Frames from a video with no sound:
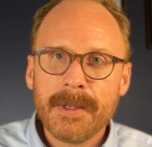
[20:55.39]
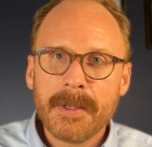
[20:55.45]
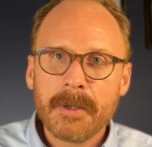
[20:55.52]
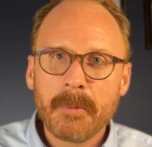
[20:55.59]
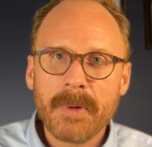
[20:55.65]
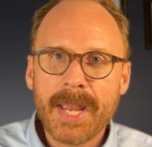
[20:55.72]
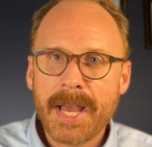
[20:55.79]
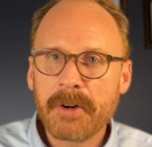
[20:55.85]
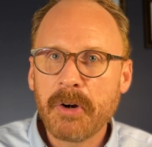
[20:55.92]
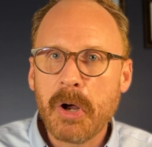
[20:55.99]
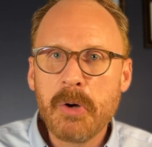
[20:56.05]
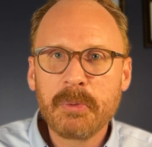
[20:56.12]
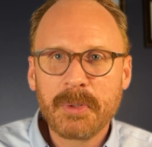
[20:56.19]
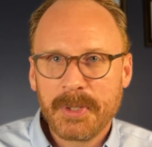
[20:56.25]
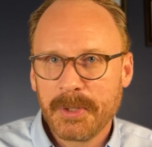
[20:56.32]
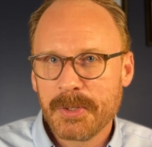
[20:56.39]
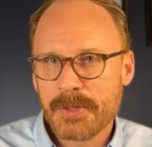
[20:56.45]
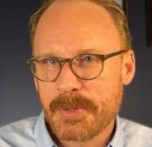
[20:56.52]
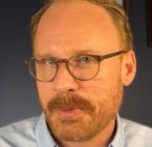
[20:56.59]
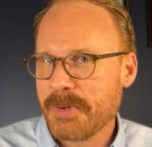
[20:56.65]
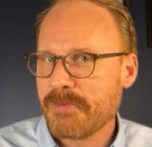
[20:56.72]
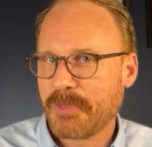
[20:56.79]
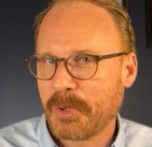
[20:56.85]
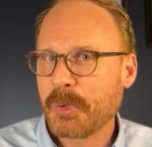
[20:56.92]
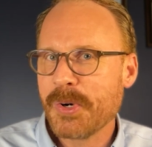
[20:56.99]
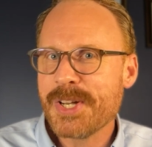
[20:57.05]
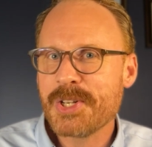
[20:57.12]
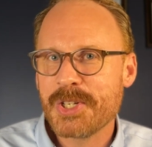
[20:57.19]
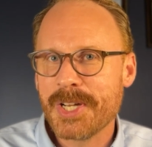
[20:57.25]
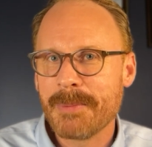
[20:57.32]
we had our own little sort of
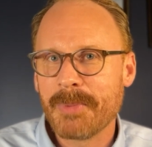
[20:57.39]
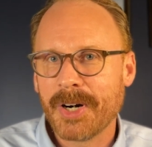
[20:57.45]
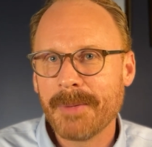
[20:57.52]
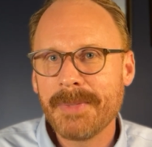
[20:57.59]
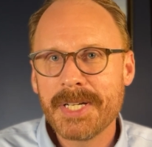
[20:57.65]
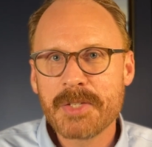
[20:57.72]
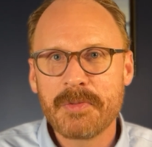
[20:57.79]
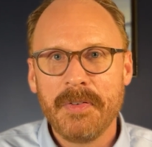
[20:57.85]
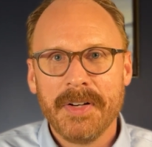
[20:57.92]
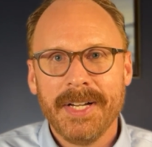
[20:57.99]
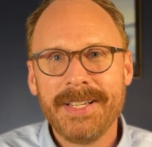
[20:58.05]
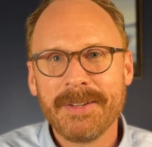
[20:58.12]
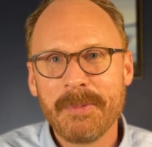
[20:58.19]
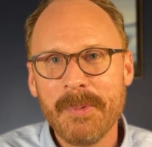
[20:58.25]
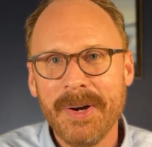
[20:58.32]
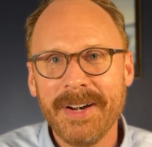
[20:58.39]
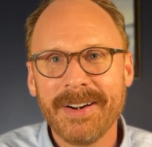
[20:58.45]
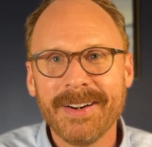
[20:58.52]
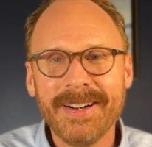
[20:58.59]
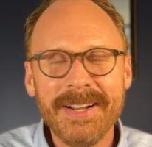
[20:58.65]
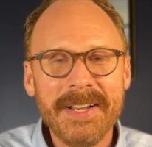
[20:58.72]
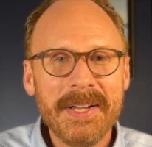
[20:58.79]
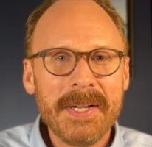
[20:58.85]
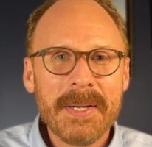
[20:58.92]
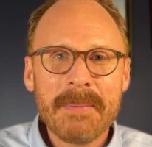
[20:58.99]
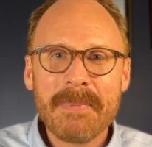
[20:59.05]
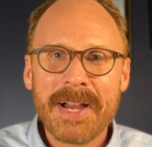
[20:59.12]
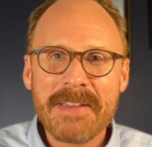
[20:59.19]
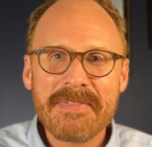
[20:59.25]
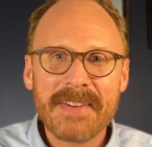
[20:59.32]
Christian bar mitzvah where
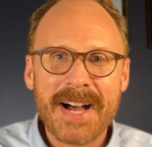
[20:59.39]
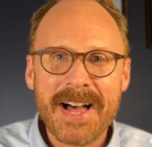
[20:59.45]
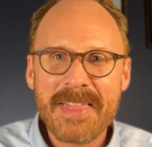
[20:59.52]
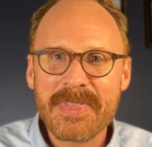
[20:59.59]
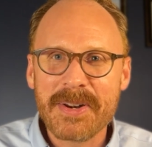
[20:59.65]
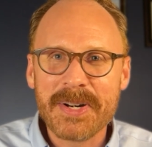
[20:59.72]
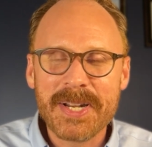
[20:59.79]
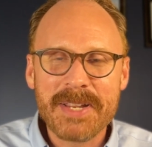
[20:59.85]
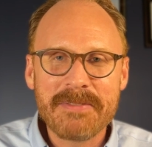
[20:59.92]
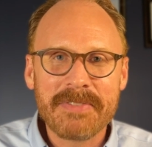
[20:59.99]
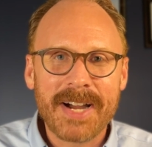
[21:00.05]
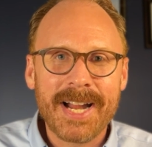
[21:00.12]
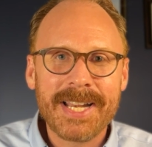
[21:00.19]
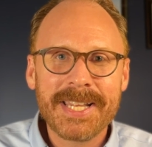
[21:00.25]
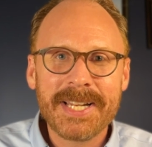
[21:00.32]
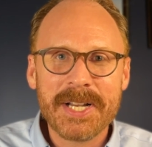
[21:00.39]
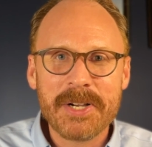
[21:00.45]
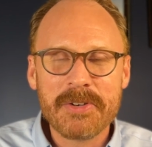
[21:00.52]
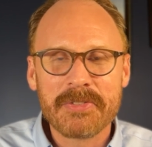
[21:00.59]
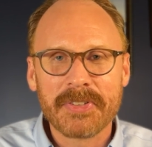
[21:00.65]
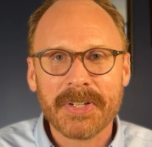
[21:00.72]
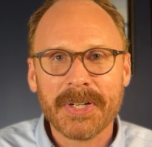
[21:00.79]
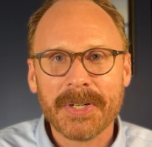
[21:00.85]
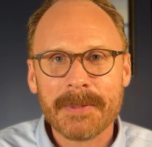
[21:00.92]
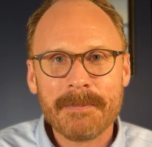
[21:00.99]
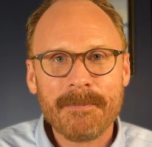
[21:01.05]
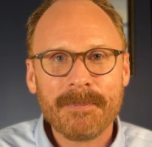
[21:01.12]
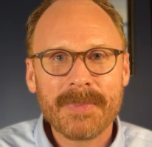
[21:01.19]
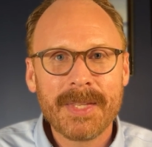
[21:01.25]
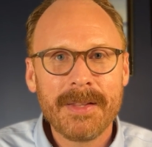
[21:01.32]
my father invited over
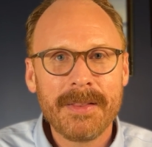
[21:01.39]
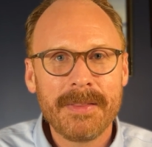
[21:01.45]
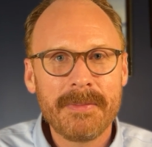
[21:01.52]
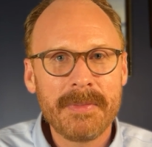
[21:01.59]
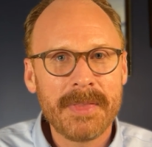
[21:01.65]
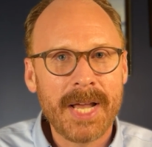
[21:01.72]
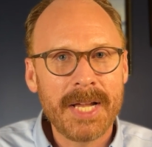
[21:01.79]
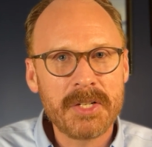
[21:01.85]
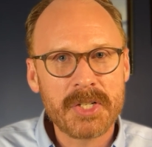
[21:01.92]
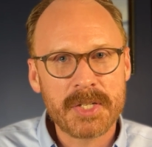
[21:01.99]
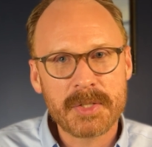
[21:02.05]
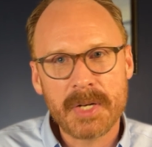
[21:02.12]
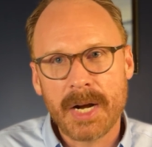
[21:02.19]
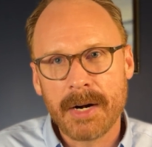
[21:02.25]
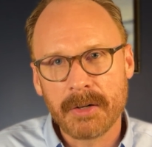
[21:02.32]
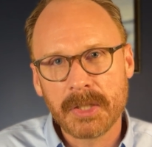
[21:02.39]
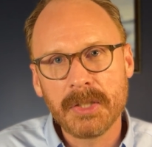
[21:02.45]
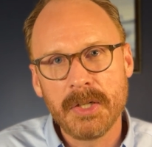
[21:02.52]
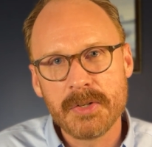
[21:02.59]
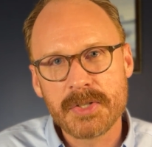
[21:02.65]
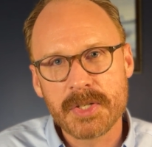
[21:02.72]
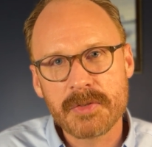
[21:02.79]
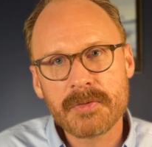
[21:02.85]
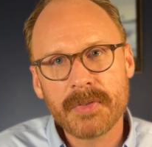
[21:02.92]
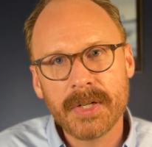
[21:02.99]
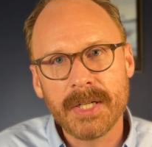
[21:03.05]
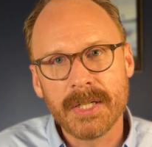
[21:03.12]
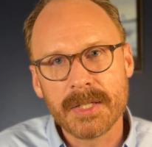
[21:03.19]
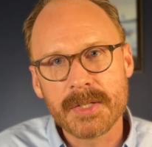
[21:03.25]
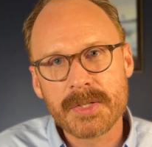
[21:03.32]
not just our closest
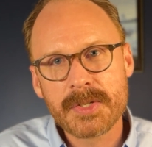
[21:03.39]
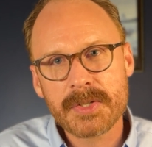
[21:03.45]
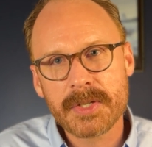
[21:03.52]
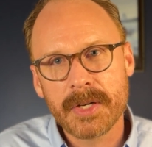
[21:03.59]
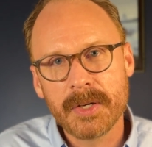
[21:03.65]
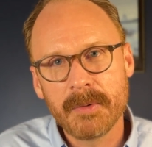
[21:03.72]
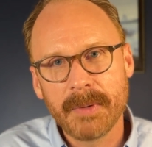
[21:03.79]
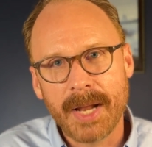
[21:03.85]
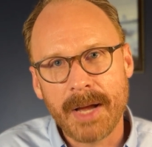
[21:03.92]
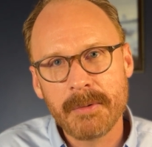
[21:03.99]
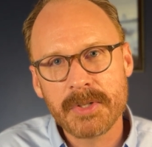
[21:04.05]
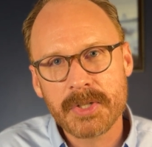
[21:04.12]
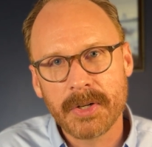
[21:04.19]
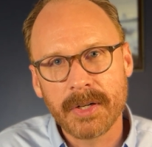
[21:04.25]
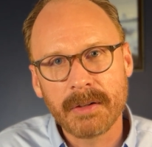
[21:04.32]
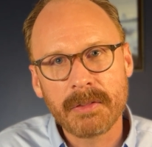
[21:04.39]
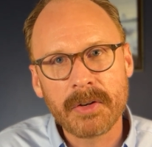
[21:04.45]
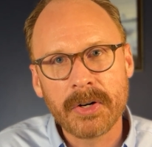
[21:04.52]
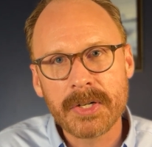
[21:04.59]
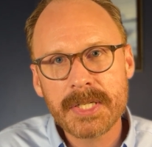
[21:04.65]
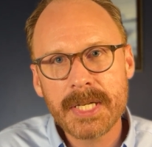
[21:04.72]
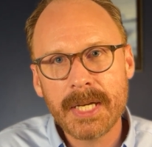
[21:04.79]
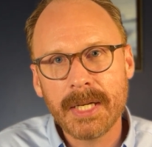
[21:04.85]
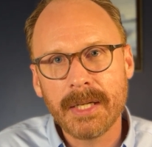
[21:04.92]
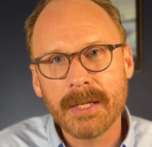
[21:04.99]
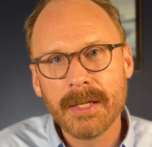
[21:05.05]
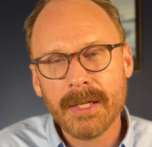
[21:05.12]
friends. So when I was turning 13,